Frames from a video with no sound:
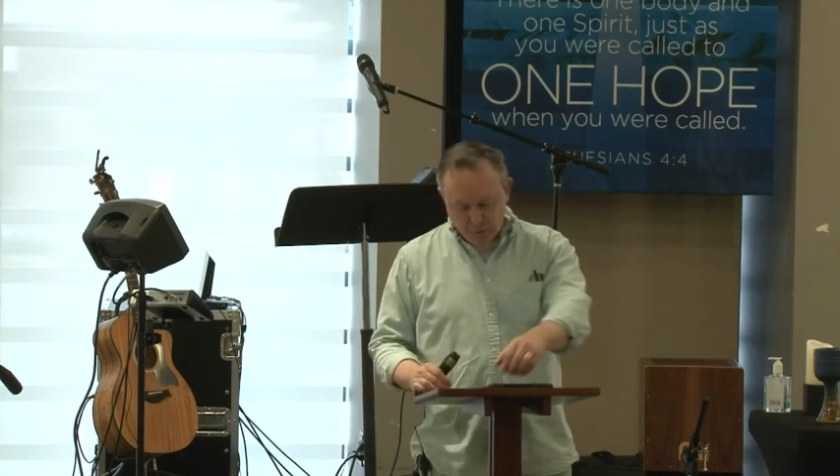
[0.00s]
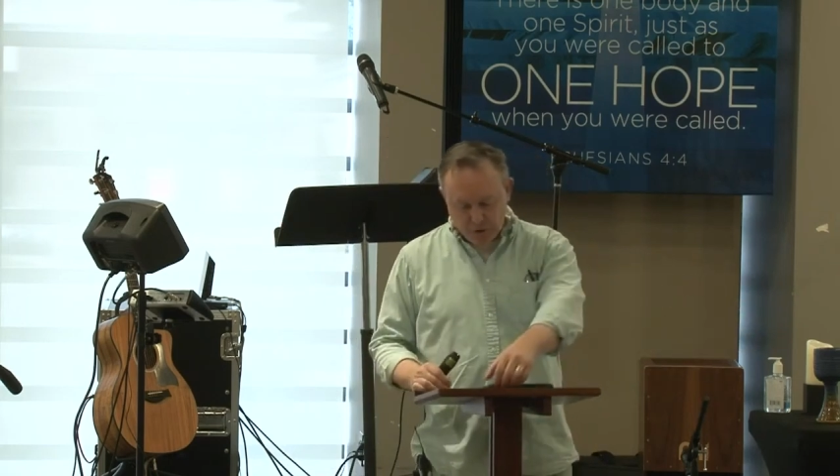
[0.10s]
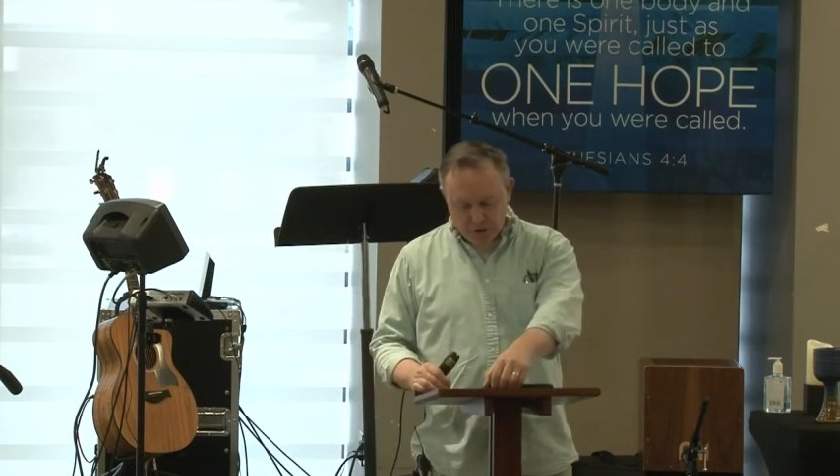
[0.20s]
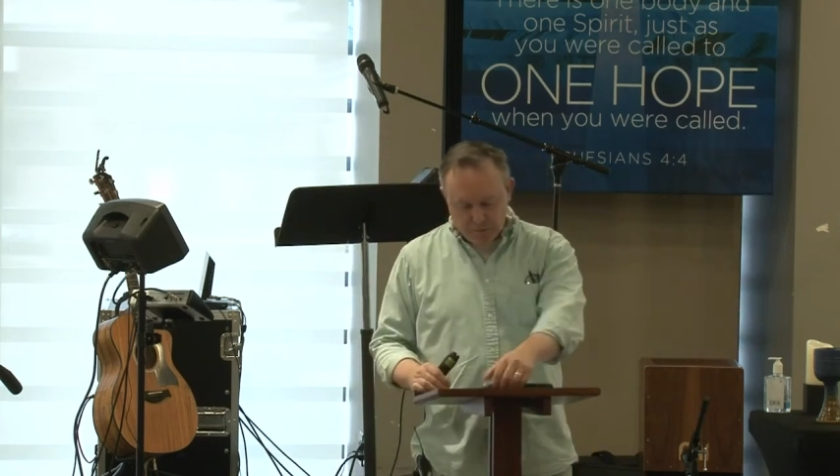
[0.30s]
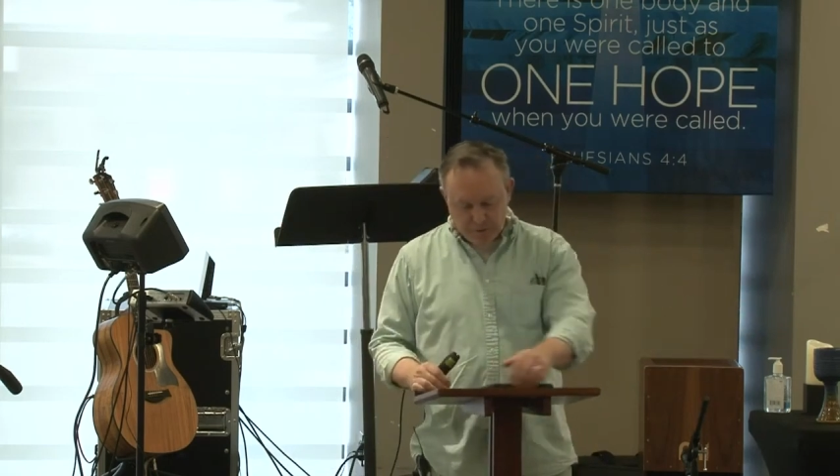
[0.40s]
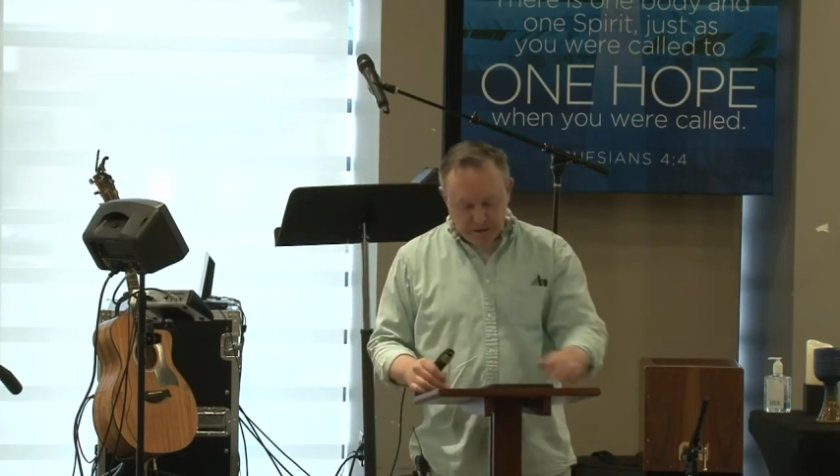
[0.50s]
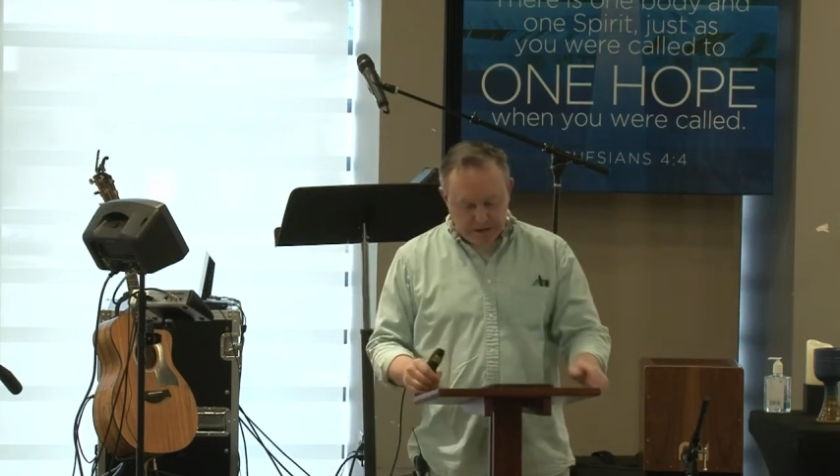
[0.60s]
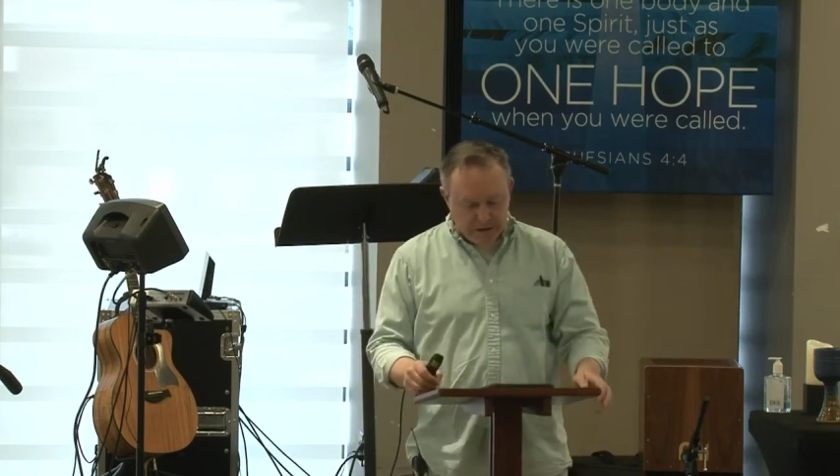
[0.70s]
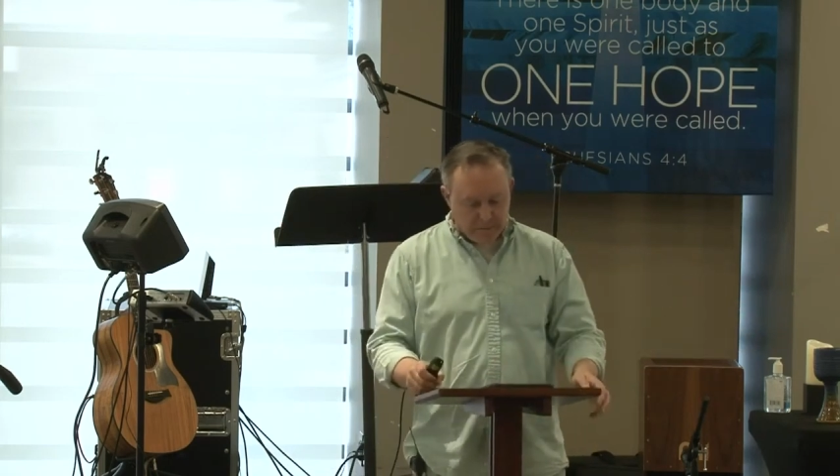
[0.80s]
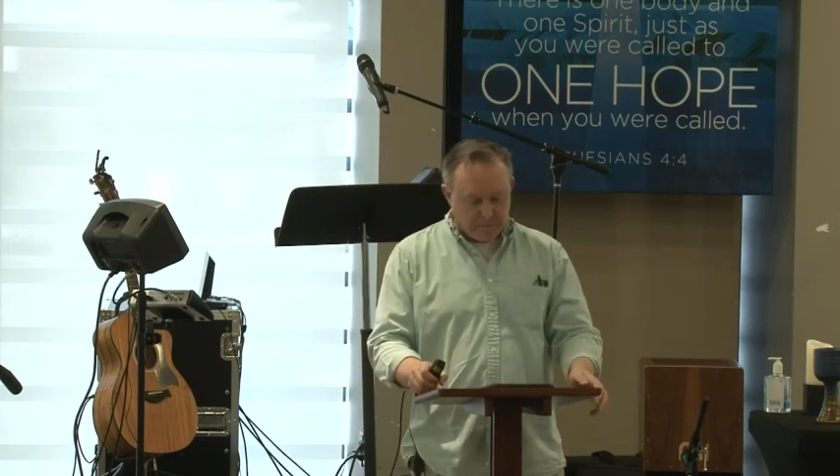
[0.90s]
will
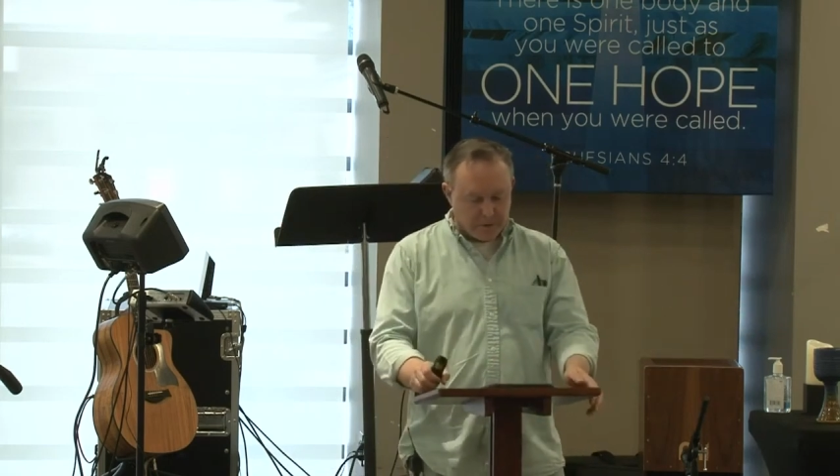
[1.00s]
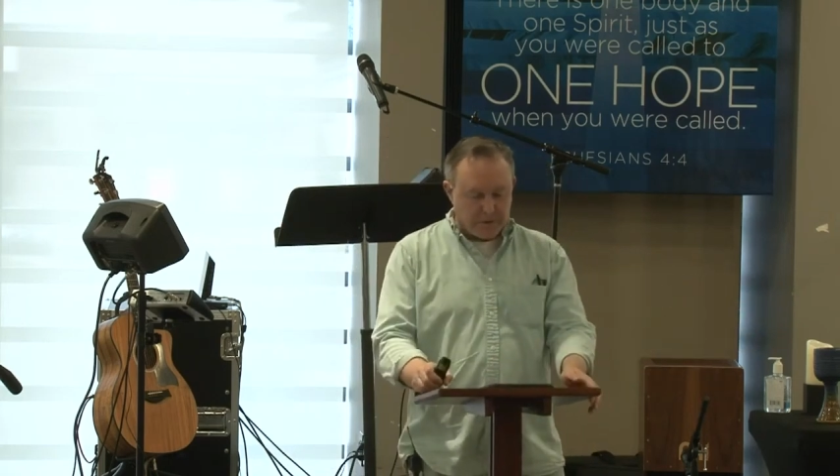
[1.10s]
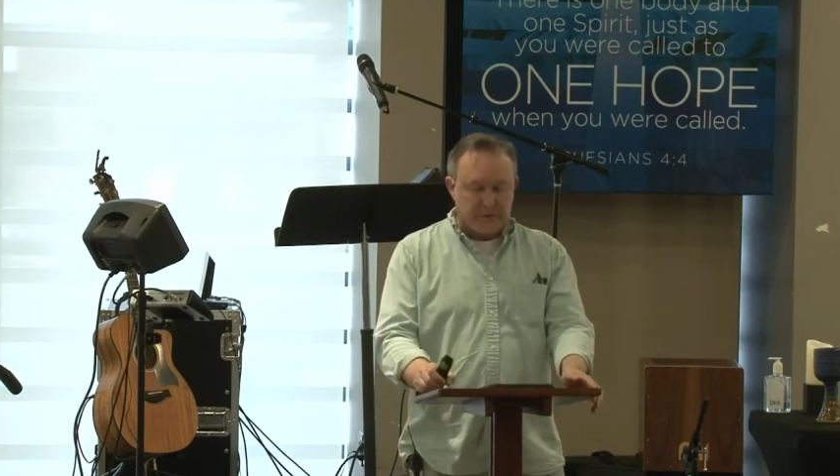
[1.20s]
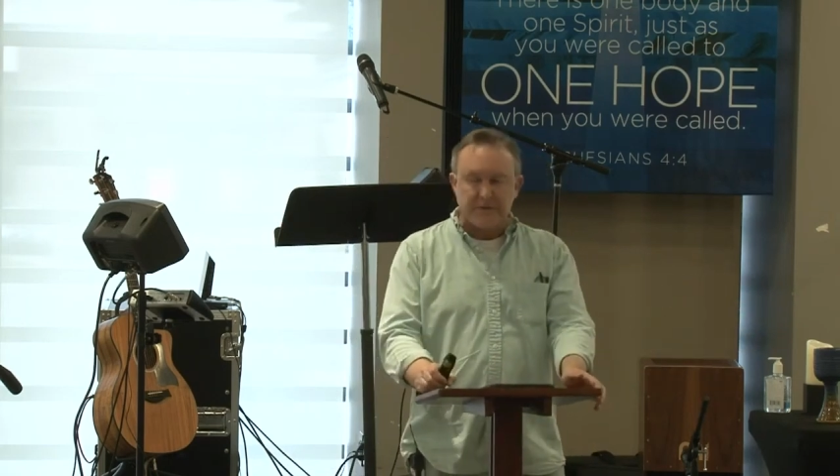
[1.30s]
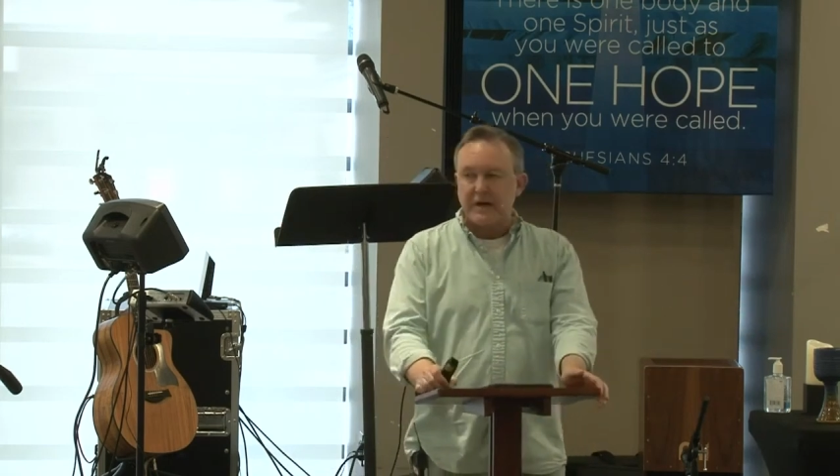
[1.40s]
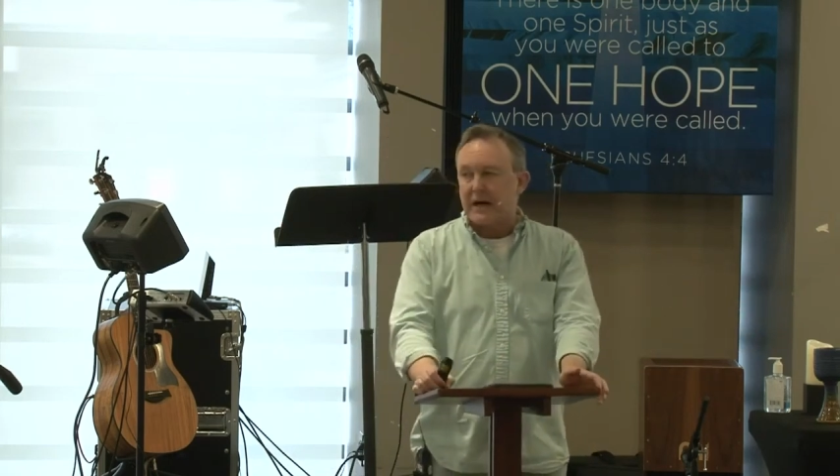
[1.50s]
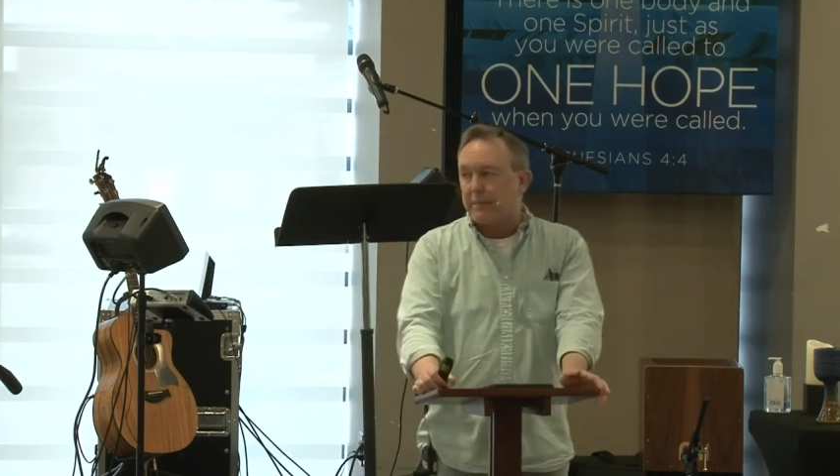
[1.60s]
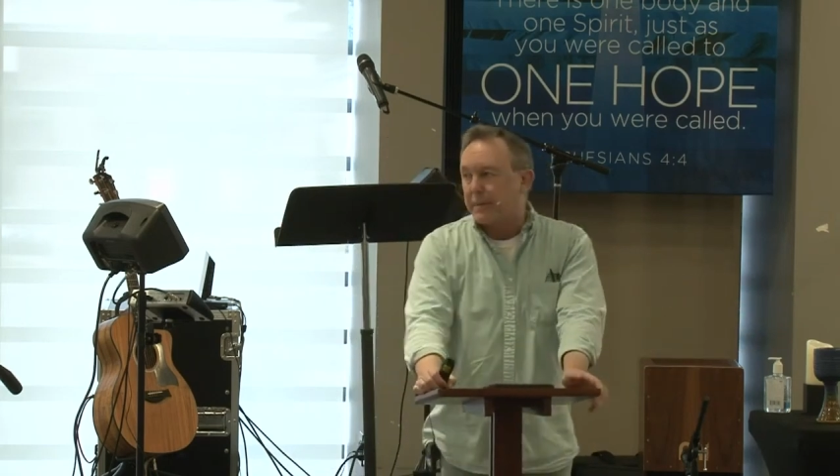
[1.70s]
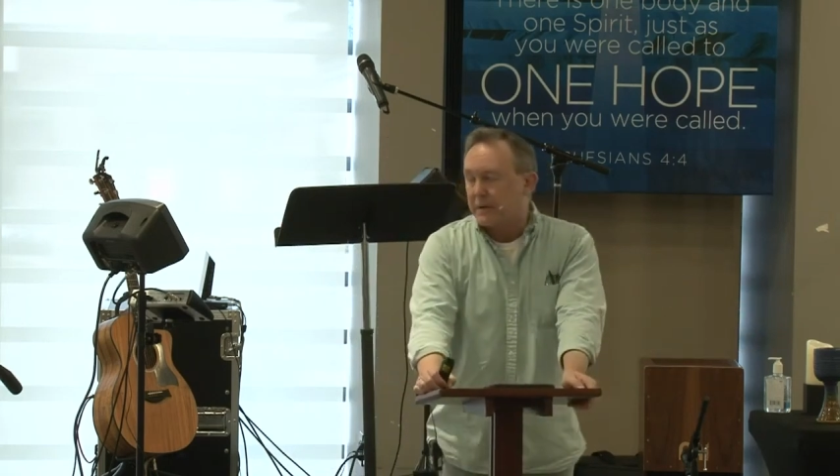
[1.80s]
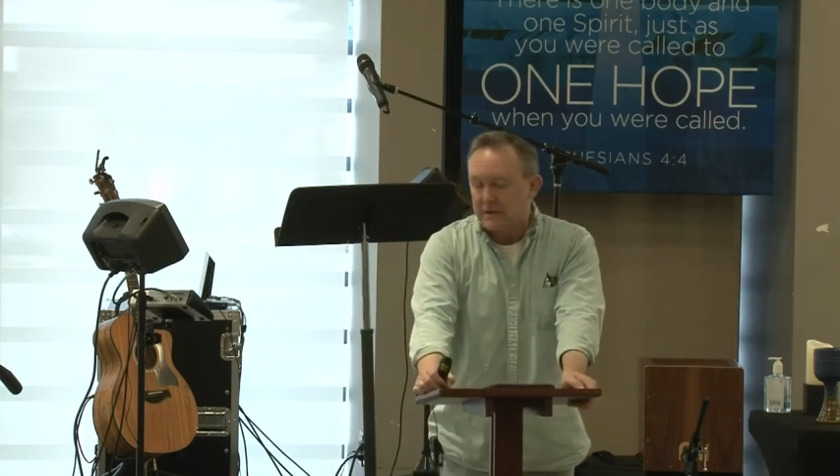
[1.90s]
be burned
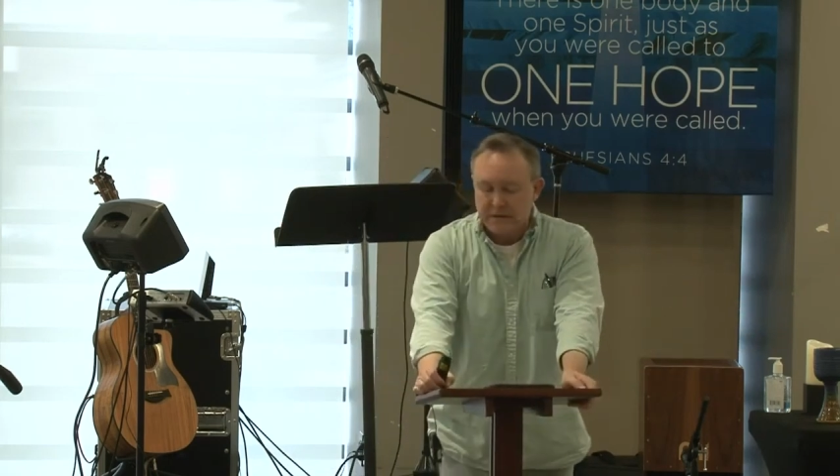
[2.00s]
up.